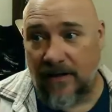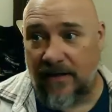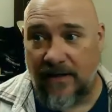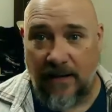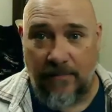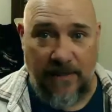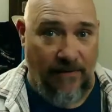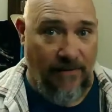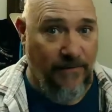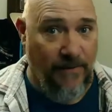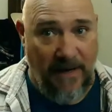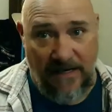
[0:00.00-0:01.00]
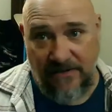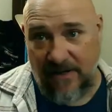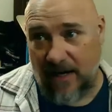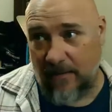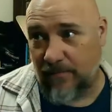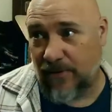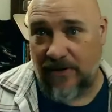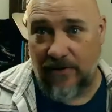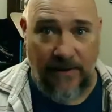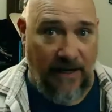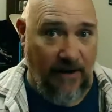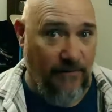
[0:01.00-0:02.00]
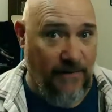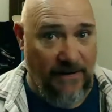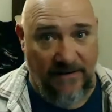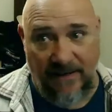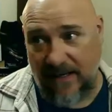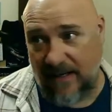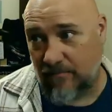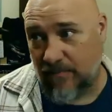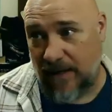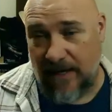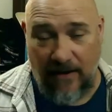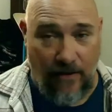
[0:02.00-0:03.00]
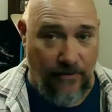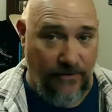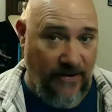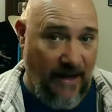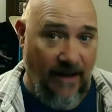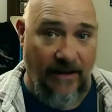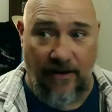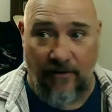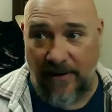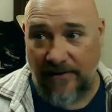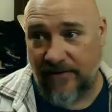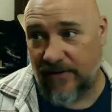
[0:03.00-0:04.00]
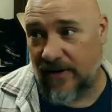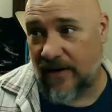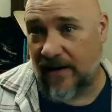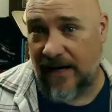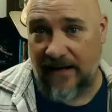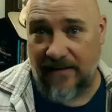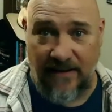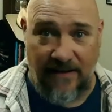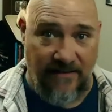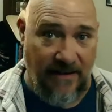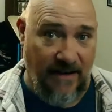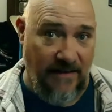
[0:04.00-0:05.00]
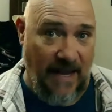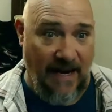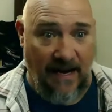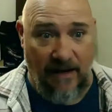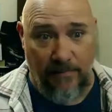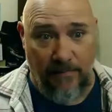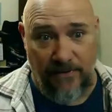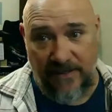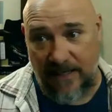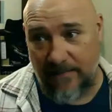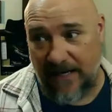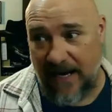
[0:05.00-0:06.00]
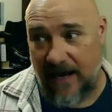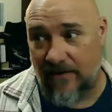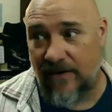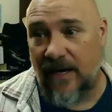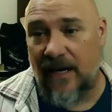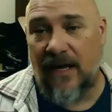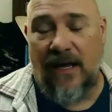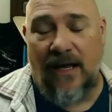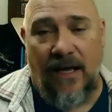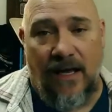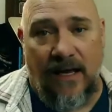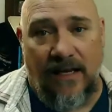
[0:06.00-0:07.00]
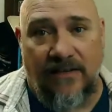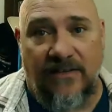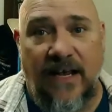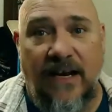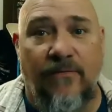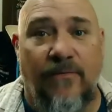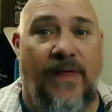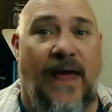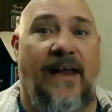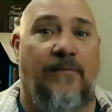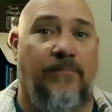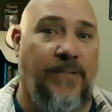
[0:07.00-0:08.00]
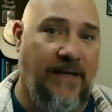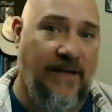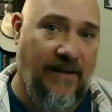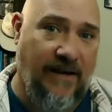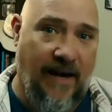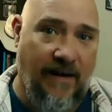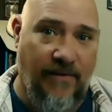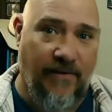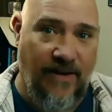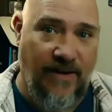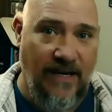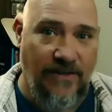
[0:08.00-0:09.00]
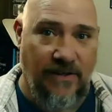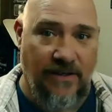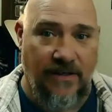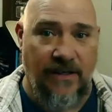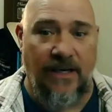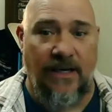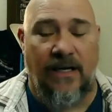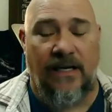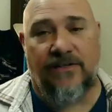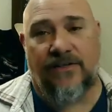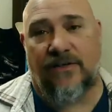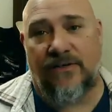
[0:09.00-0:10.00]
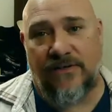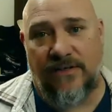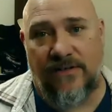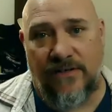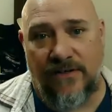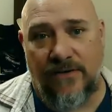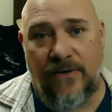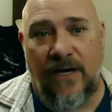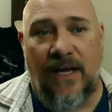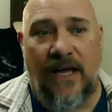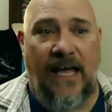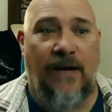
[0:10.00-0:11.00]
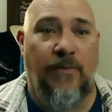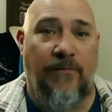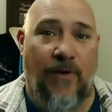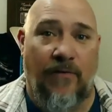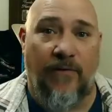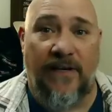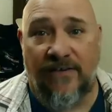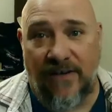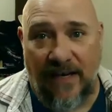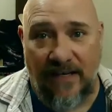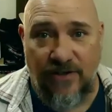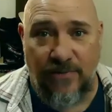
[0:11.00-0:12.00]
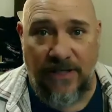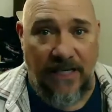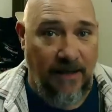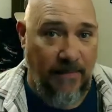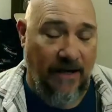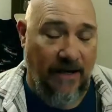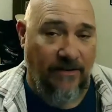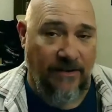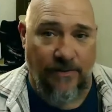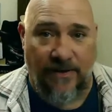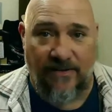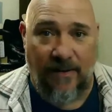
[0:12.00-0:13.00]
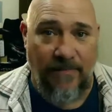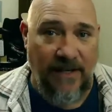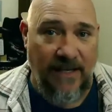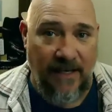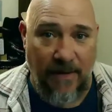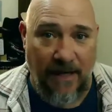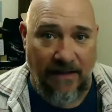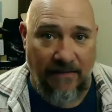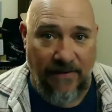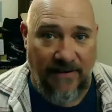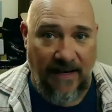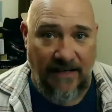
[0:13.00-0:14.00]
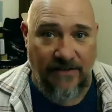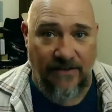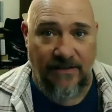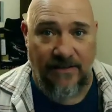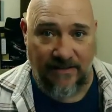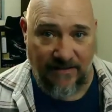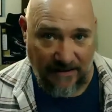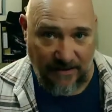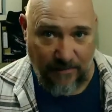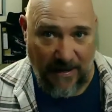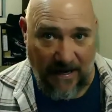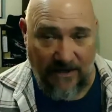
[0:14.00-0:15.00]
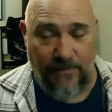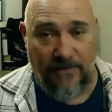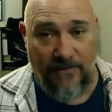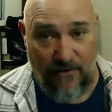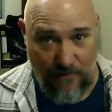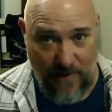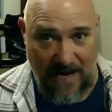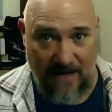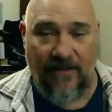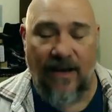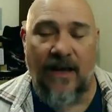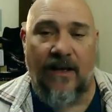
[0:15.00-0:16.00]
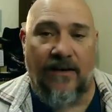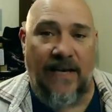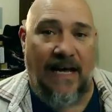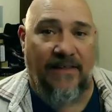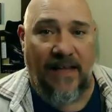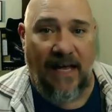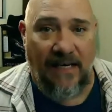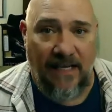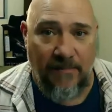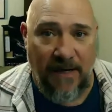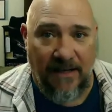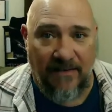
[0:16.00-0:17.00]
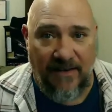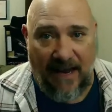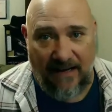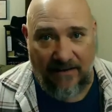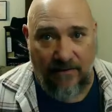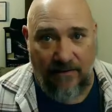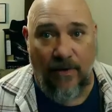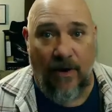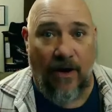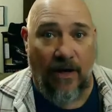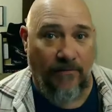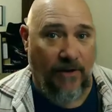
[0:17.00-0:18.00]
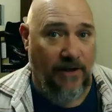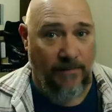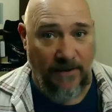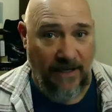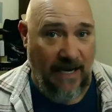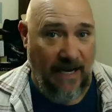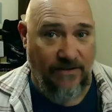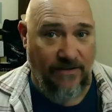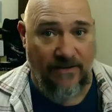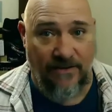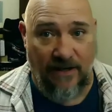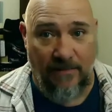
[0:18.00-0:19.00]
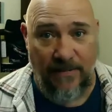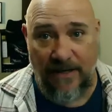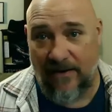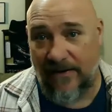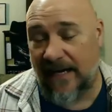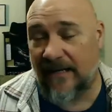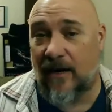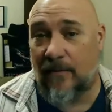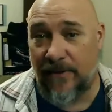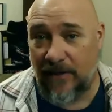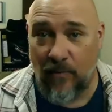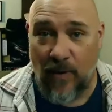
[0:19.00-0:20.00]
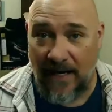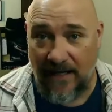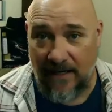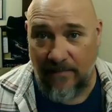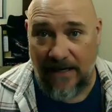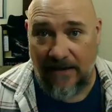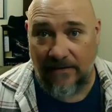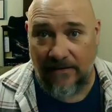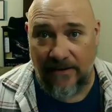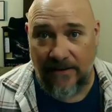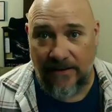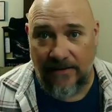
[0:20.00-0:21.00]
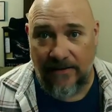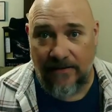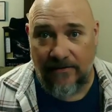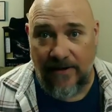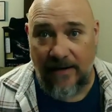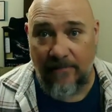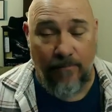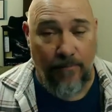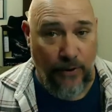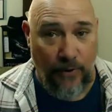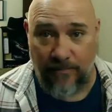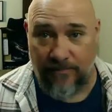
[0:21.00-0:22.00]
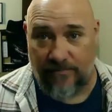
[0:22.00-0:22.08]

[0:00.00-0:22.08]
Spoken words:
get me your information, I'll book you an airfare ticket and hotel and a rental car and a this and a that and a per diem account. Instead of that being the conversation, it turns into, hey, we've already assigned you an email. Did you accept the email invitation? Did you set your password? Great. Now that email is active, all of our communication is going to be on that company-wide email, right? Boom.